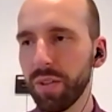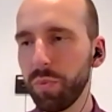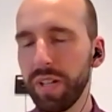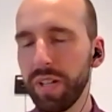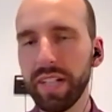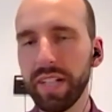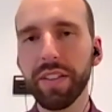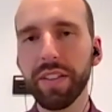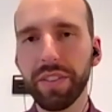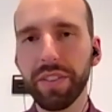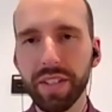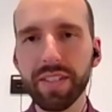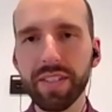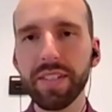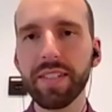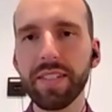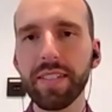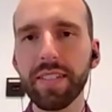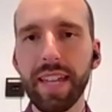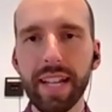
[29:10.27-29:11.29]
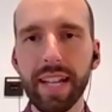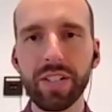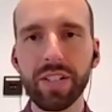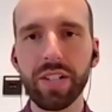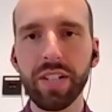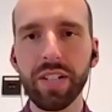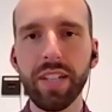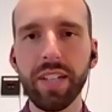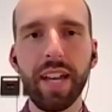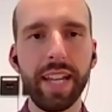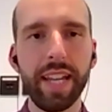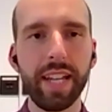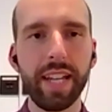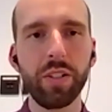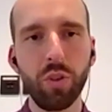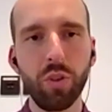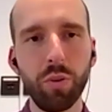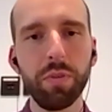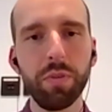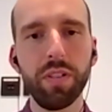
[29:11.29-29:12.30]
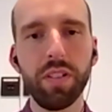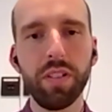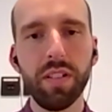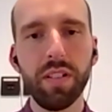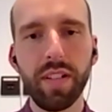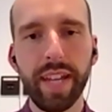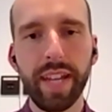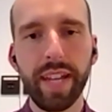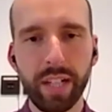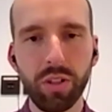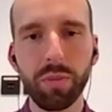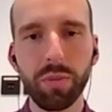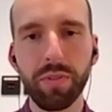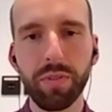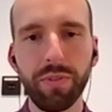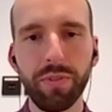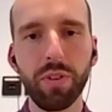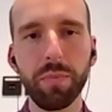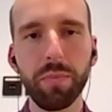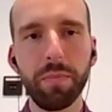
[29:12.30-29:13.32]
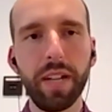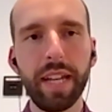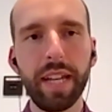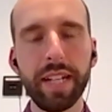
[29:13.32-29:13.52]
well, this is actually a global firm,